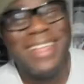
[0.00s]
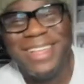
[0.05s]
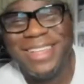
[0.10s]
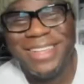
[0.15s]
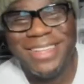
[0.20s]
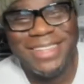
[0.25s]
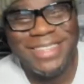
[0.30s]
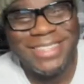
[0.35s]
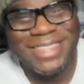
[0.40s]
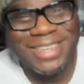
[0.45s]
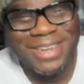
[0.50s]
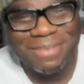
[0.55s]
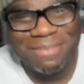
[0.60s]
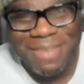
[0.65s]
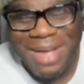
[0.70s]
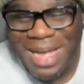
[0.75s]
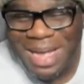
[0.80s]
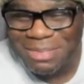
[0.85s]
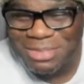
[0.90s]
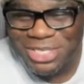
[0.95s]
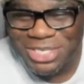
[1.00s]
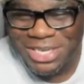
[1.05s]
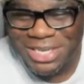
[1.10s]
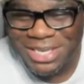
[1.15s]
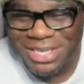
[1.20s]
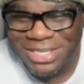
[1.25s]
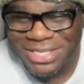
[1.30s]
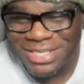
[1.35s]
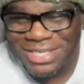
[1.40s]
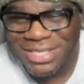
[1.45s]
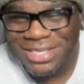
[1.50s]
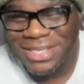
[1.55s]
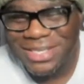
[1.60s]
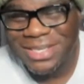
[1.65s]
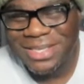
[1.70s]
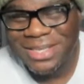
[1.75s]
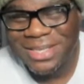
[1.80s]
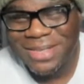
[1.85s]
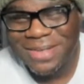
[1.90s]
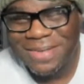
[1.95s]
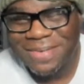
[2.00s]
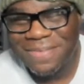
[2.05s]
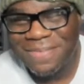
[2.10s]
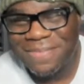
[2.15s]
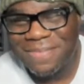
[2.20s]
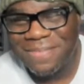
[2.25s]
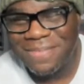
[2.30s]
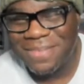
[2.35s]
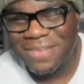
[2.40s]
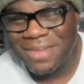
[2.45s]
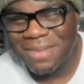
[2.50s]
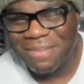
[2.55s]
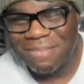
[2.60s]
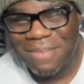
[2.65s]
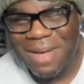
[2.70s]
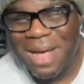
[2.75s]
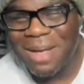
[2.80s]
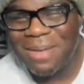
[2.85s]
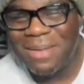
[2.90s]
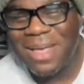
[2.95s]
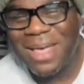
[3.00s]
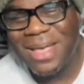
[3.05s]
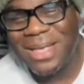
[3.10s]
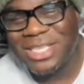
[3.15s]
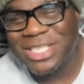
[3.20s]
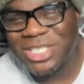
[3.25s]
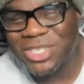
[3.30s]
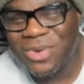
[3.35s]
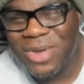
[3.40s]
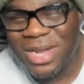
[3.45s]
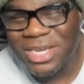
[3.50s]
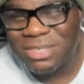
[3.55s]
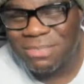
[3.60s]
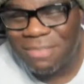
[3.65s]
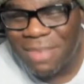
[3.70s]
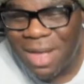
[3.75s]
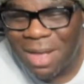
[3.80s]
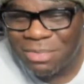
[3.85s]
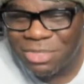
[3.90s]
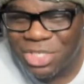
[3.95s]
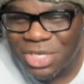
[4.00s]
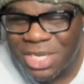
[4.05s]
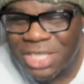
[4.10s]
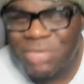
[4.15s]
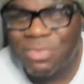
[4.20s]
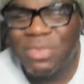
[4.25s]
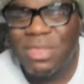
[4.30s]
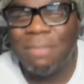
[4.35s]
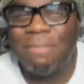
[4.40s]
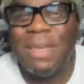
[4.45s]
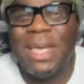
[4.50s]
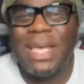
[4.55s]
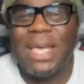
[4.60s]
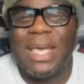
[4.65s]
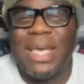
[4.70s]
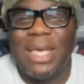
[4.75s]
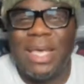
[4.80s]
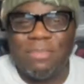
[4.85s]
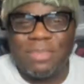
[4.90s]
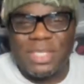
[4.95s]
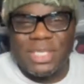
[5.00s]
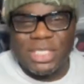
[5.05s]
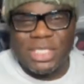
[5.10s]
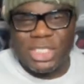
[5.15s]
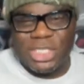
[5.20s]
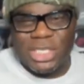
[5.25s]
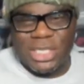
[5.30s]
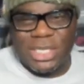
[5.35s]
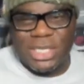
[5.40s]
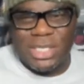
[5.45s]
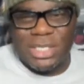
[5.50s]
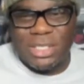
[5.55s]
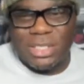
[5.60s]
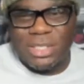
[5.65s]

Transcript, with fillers: He's in the mom jeans. Mom, hey, stretch. Mom jeans with the big hips and shit.